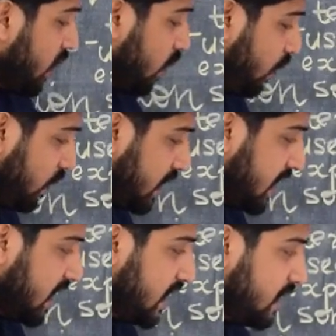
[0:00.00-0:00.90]
Who
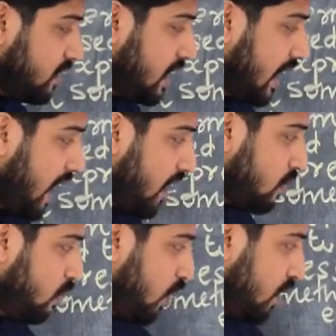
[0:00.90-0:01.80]
hears the
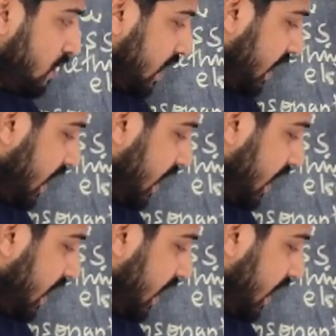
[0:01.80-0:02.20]
last voice at